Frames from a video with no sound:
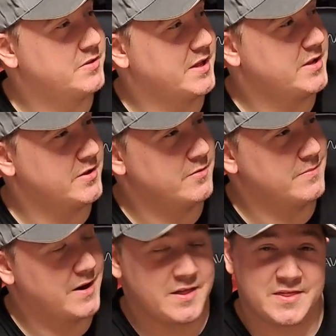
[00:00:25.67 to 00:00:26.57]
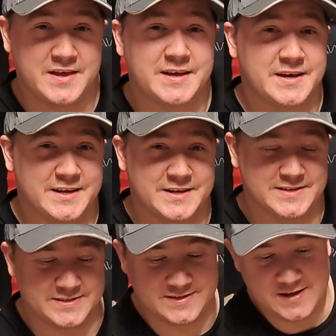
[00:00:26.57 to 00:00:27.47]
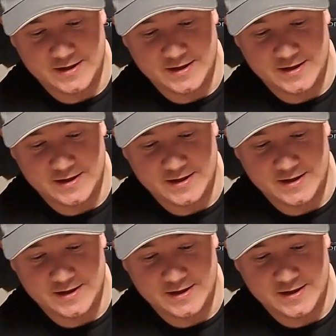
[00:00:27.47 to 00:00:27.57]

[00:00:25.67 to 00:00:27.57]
than you might think it is.